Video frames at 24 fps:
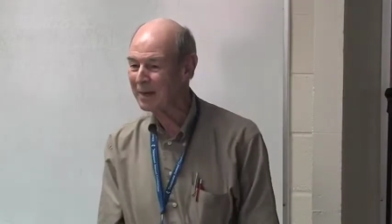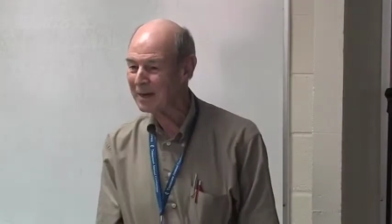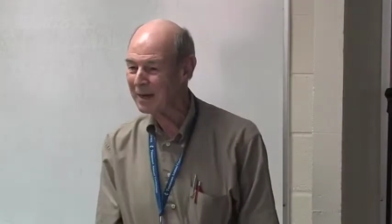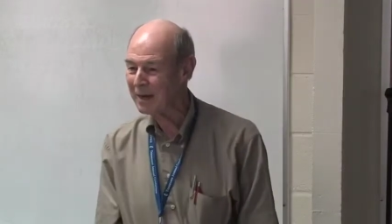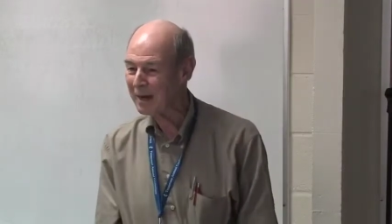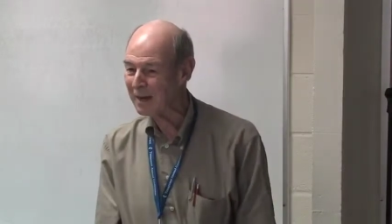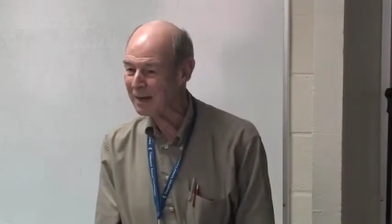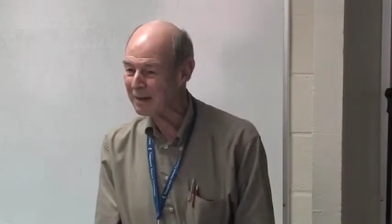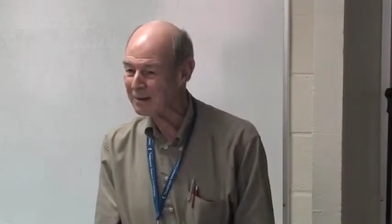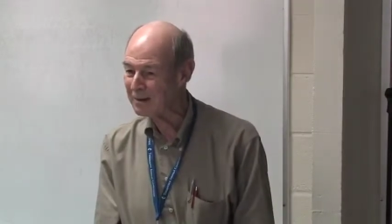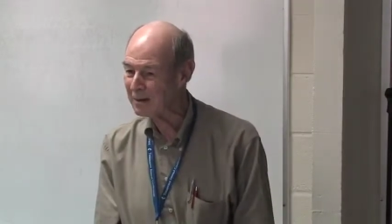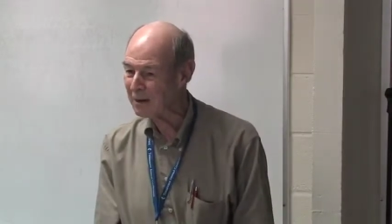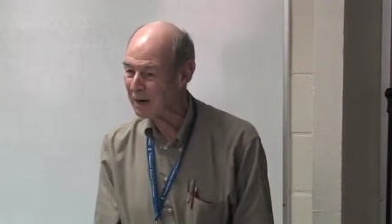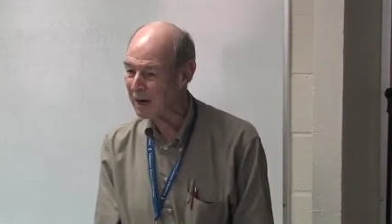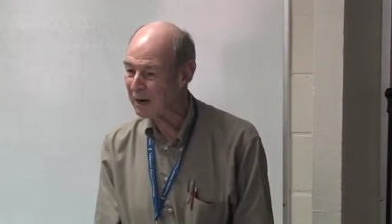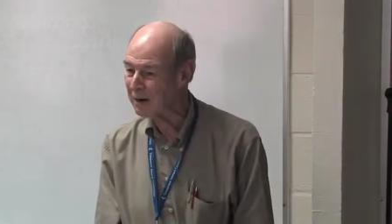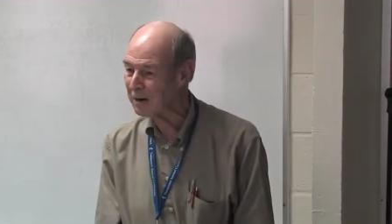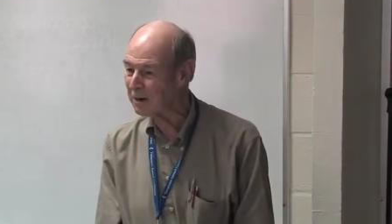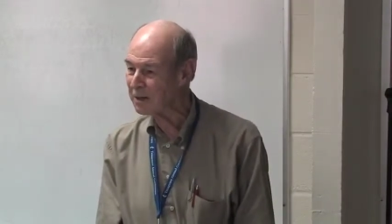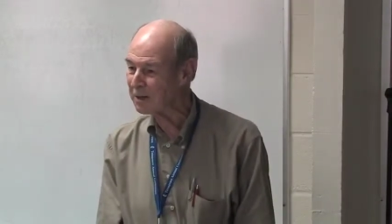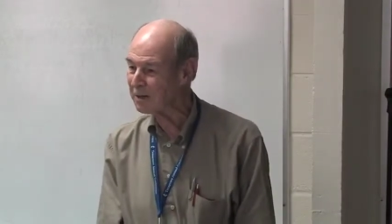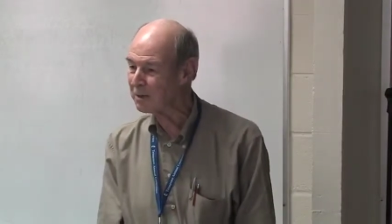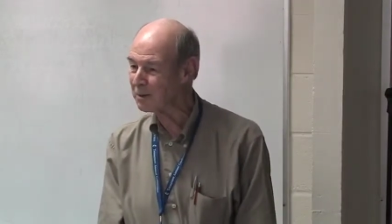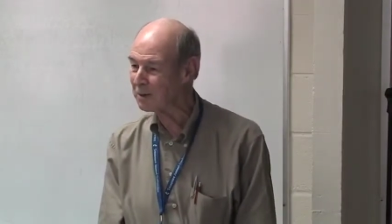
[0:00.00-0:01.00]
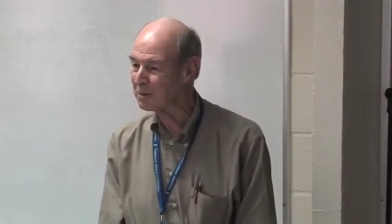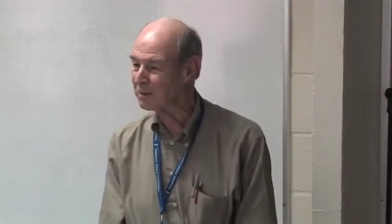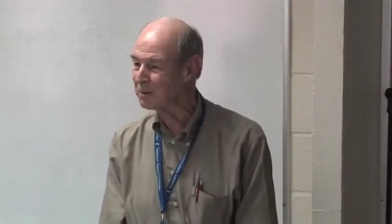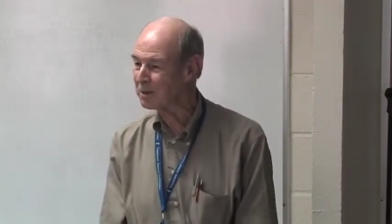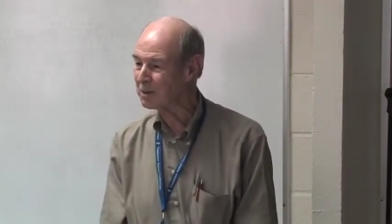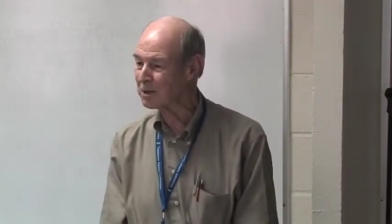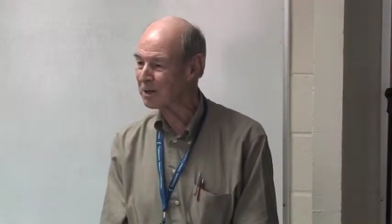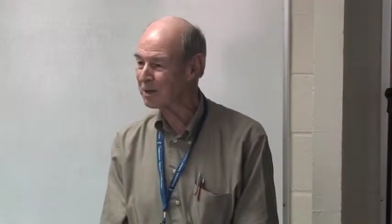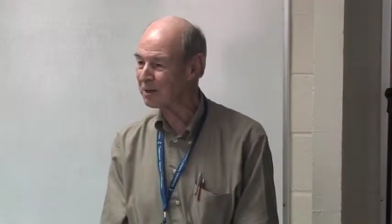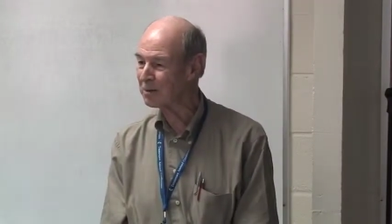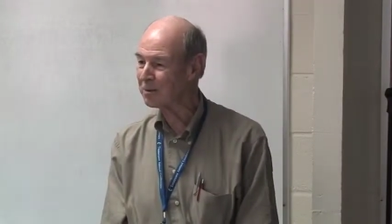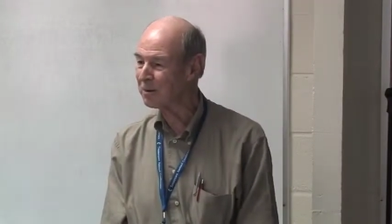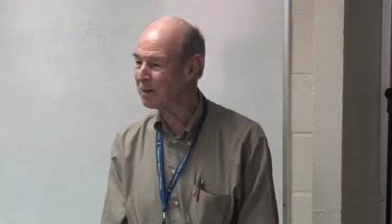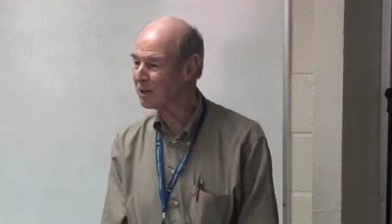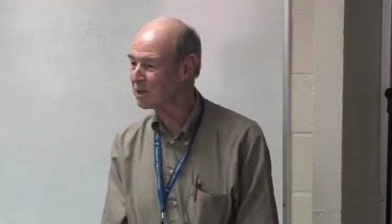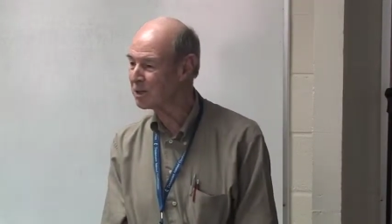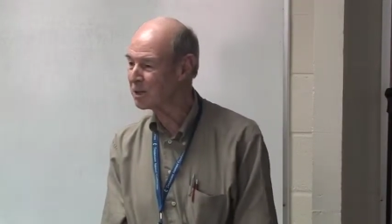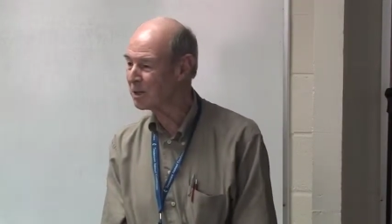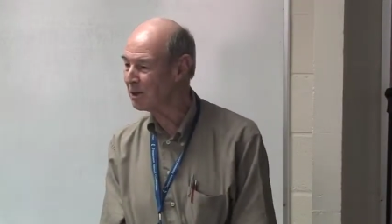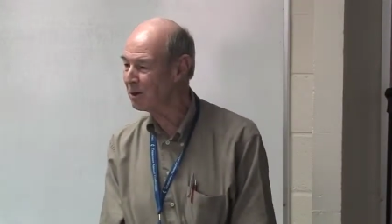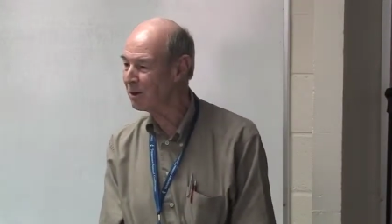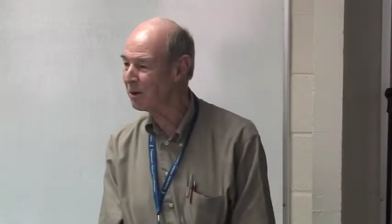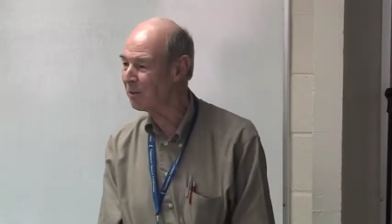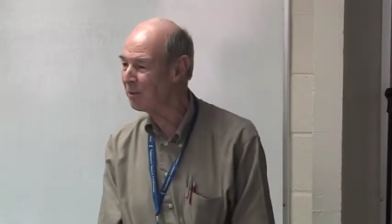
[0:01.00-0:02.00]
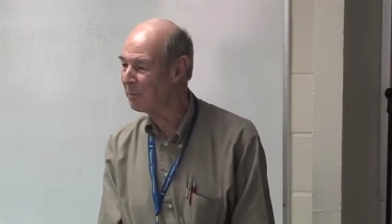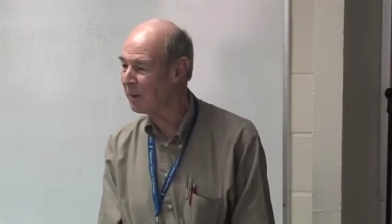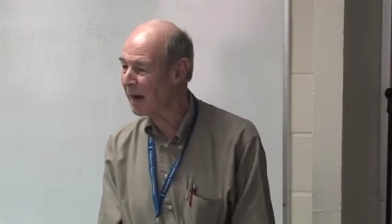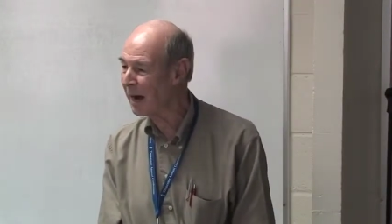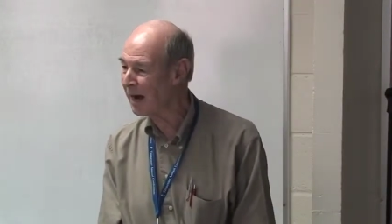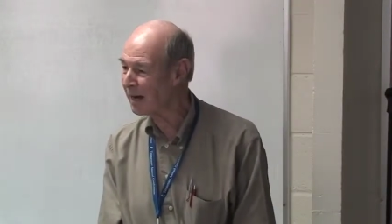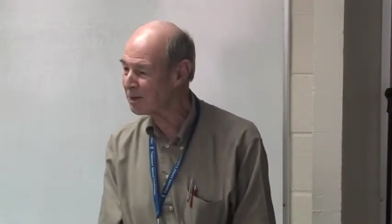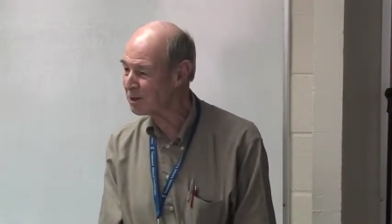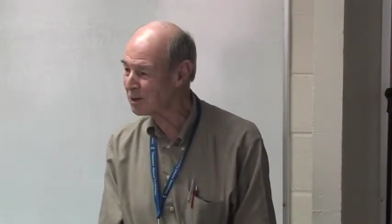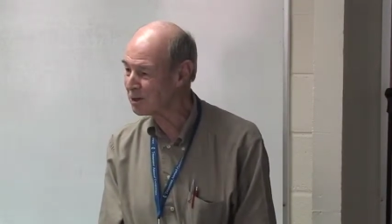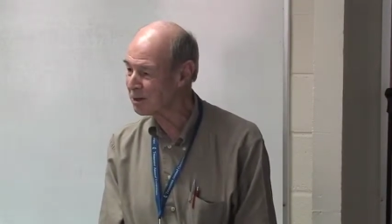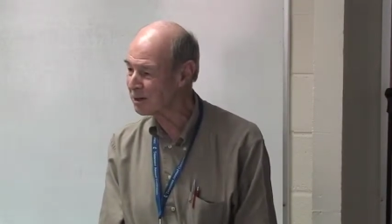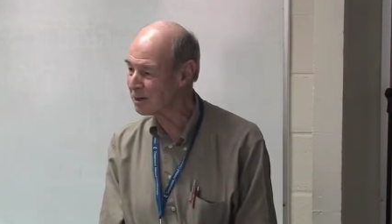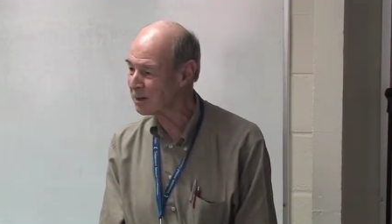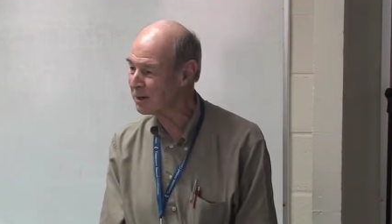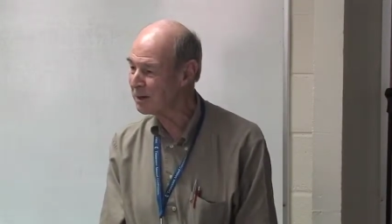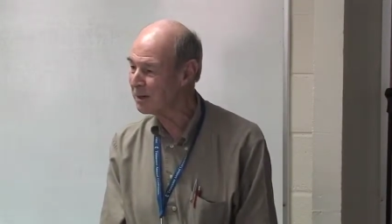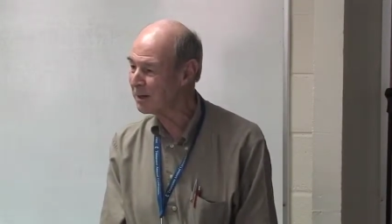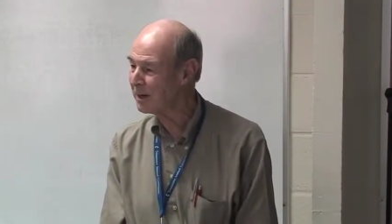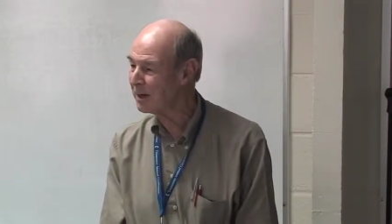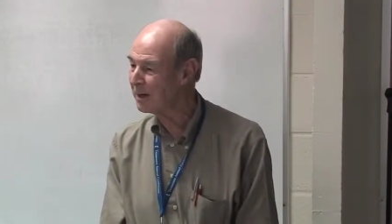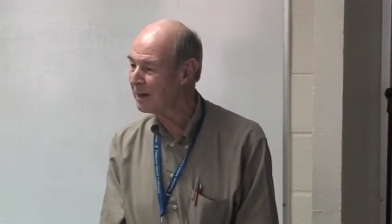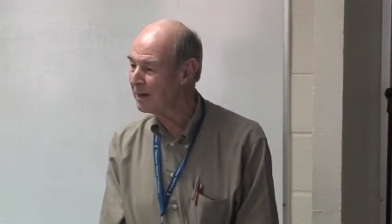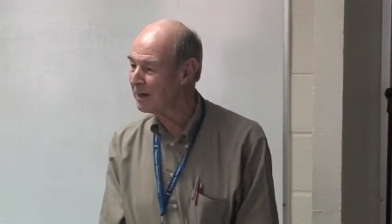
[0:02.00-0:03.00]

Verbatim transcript: And Harry, you know, was a crusty old bachelor.